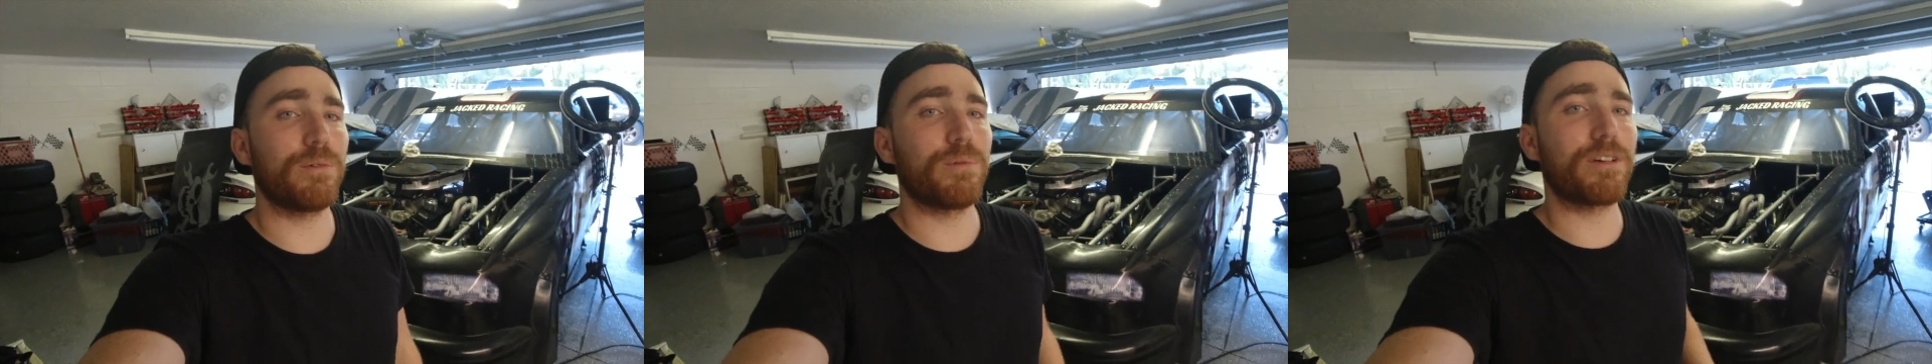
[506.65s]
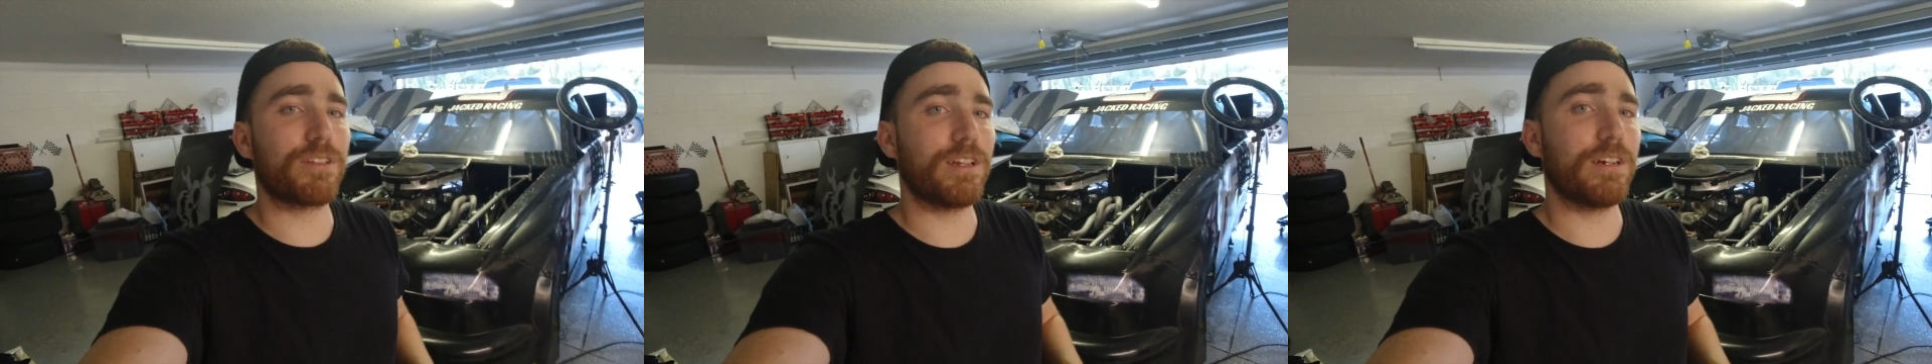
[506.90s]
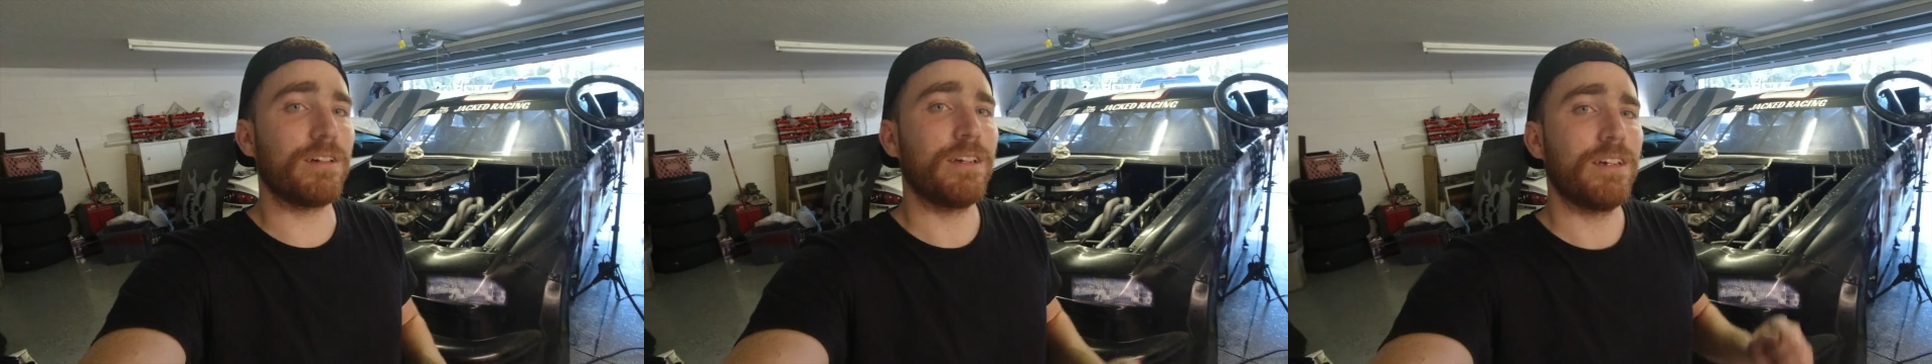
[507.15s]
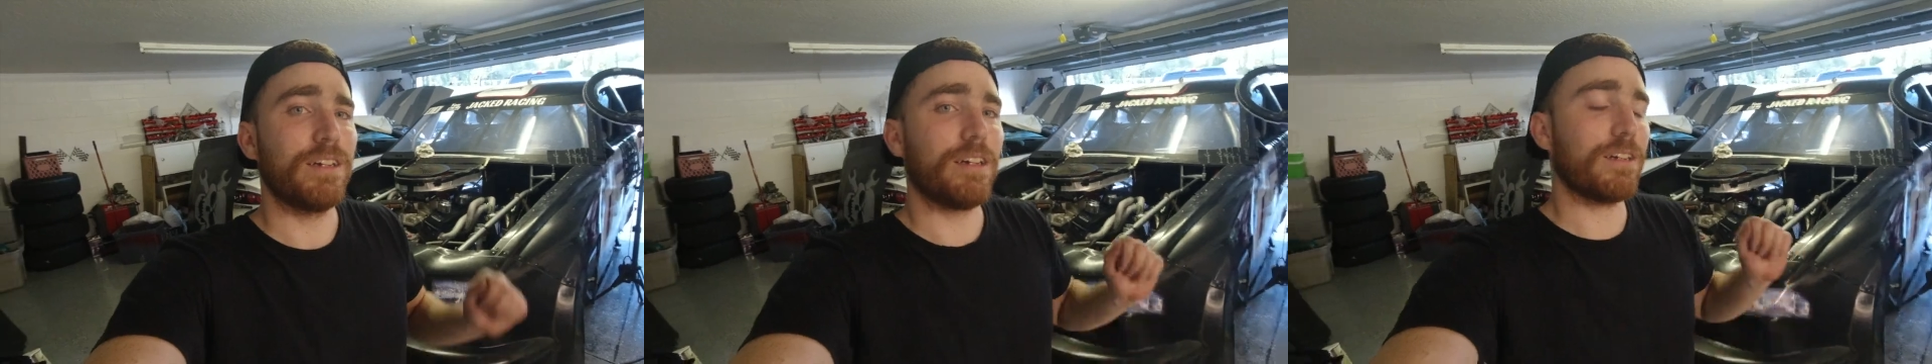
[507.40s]
worth it.
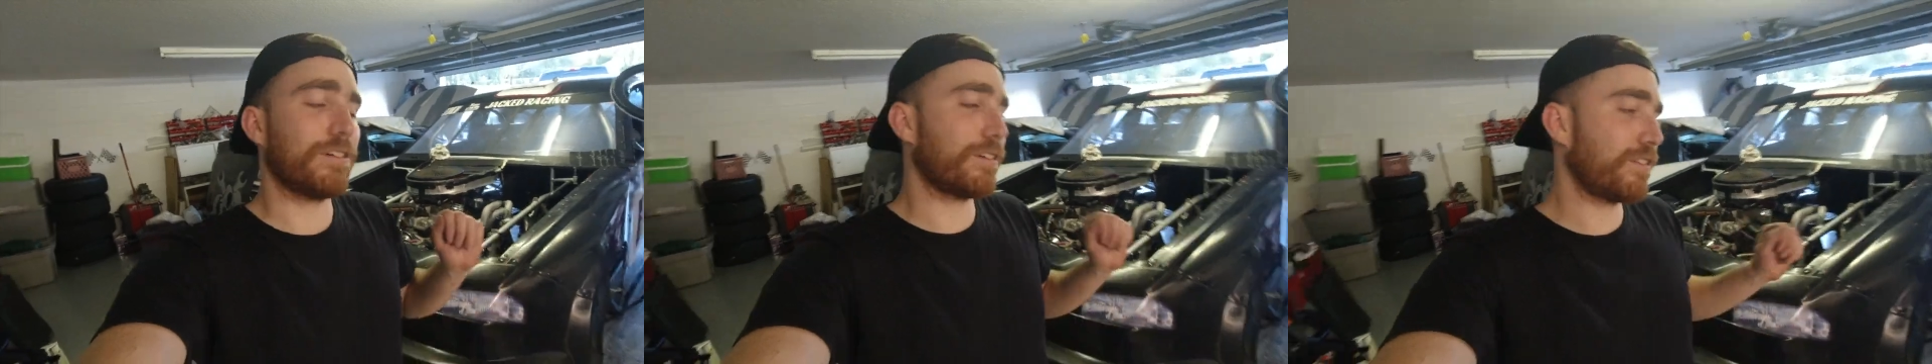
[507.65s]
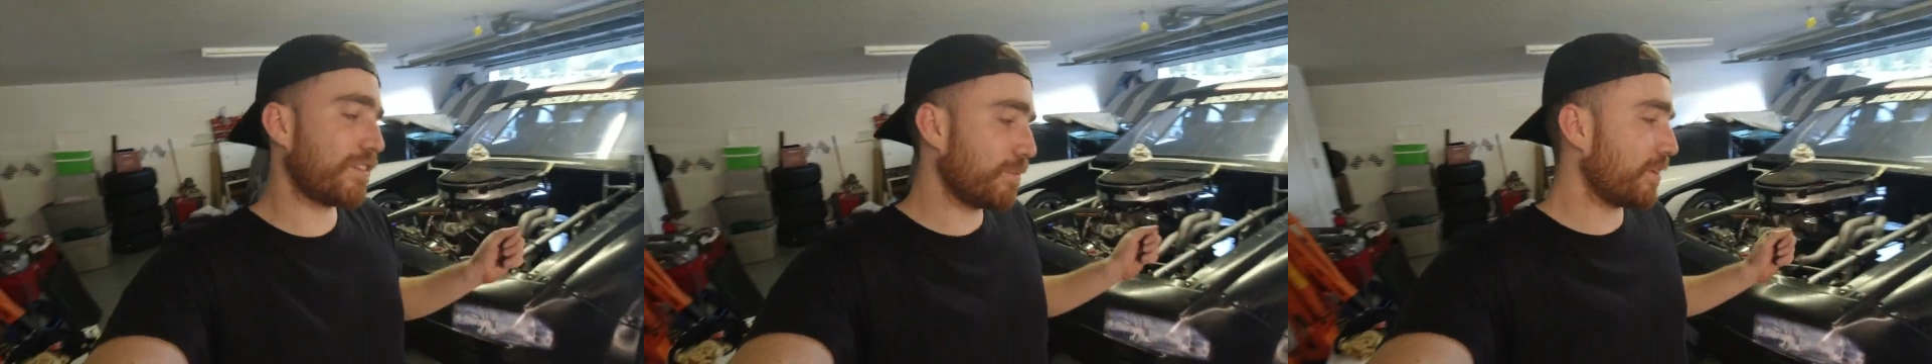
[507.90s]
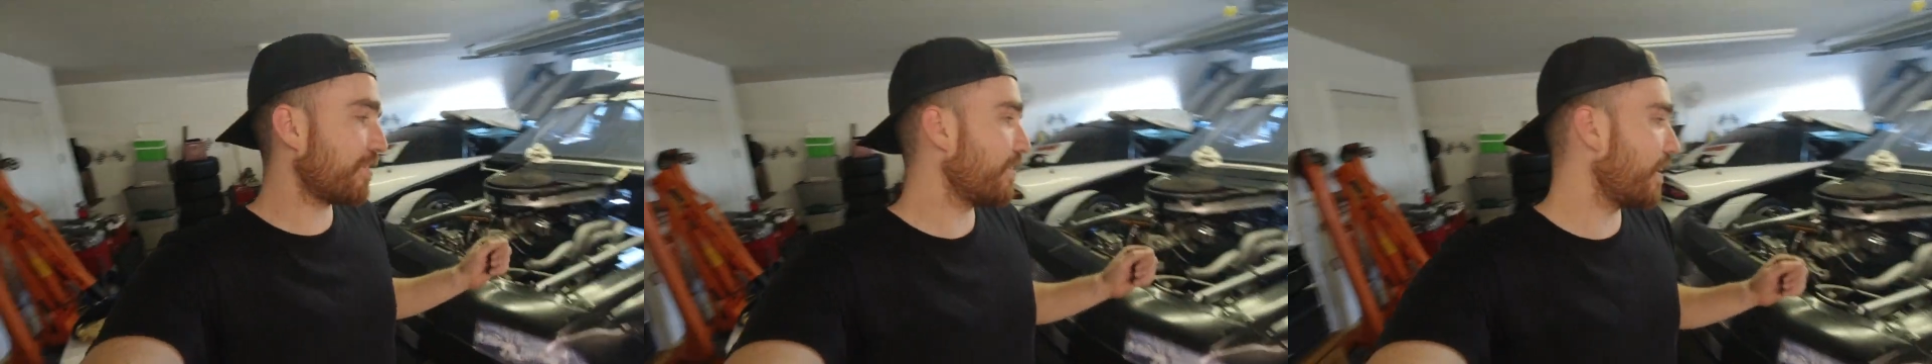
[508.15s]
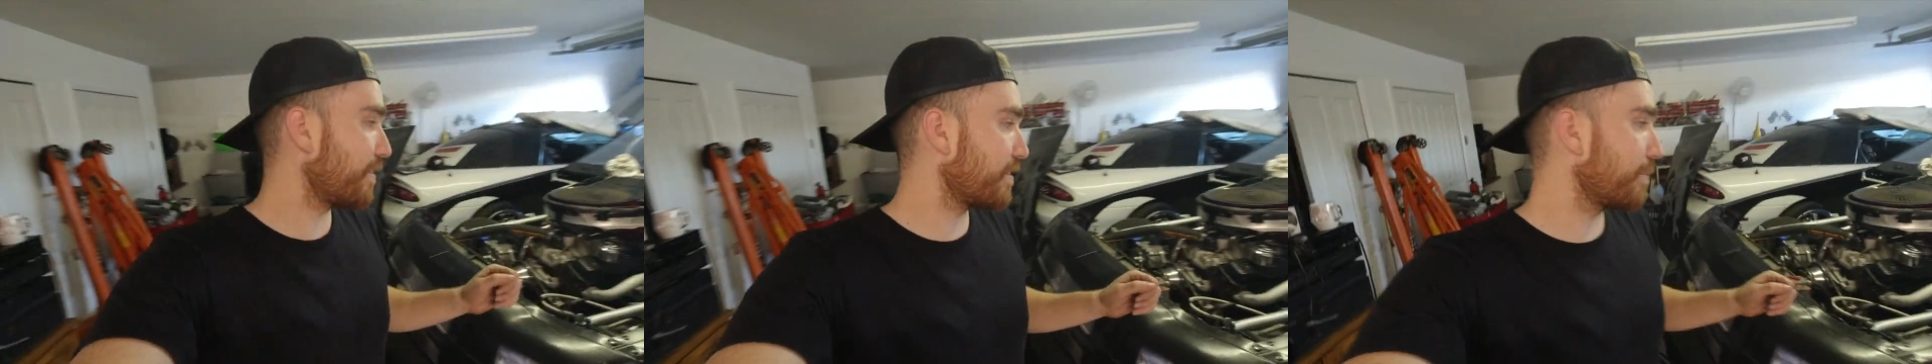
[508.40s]
It looks so much
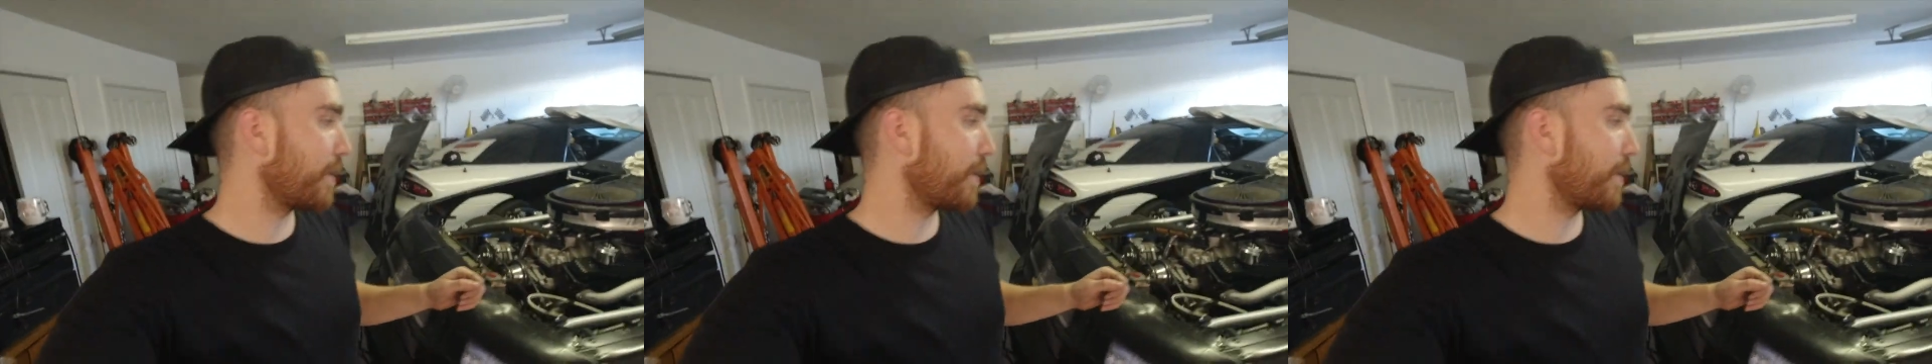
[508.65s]
nicer